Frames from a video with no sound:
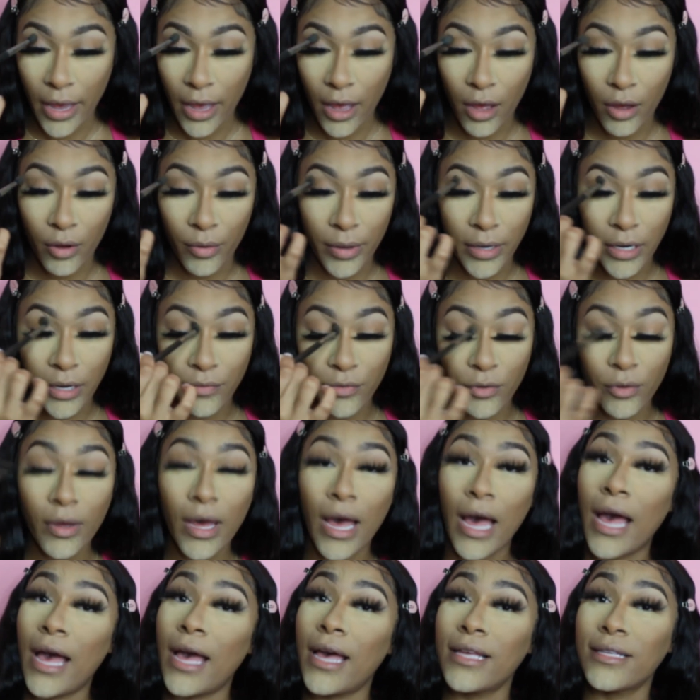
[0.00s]
Oh, and if you
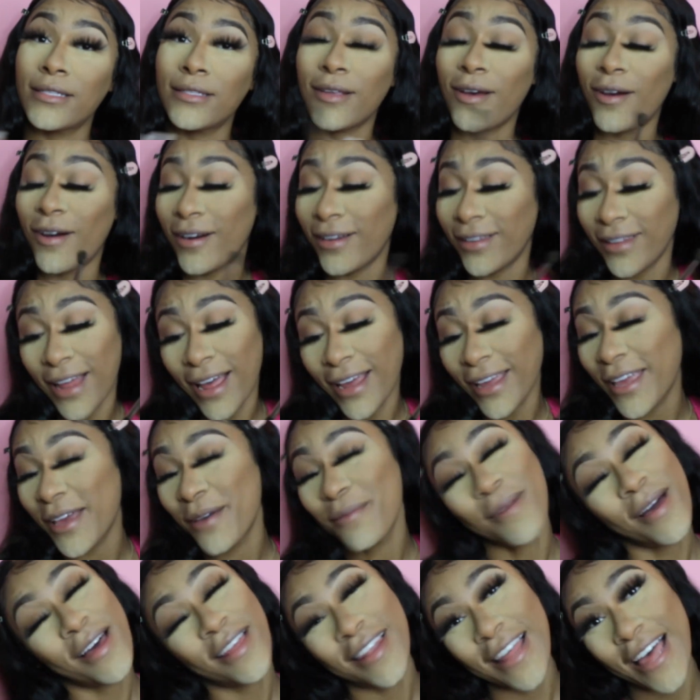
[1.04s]
guys are
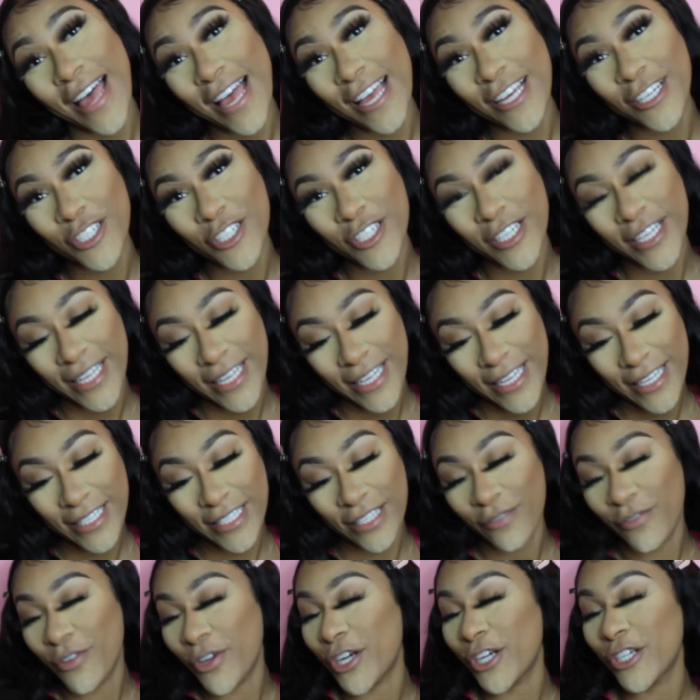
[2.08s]
liking my
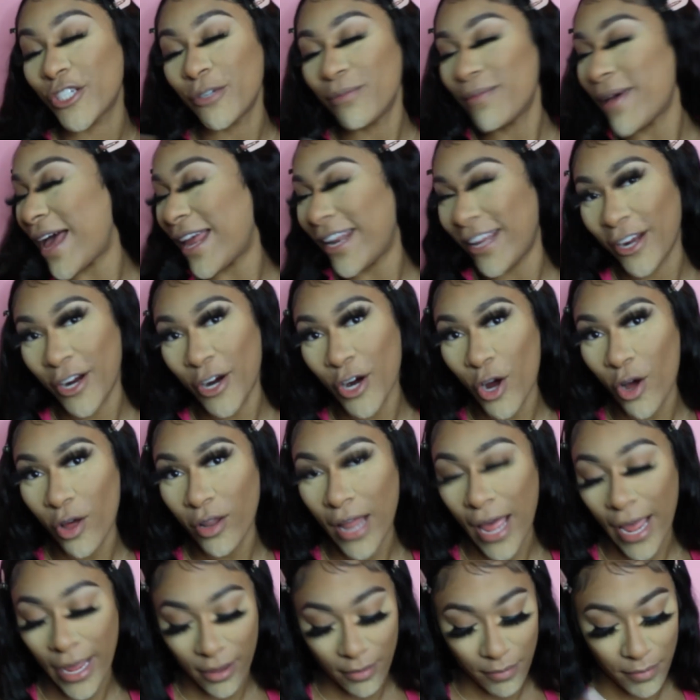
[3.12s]
lashes, if you're a dramatic girl
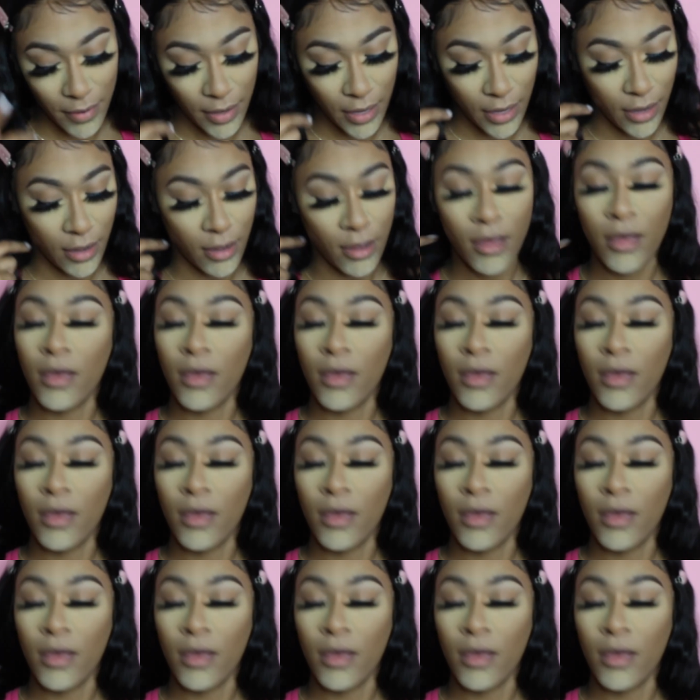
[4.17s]
like me,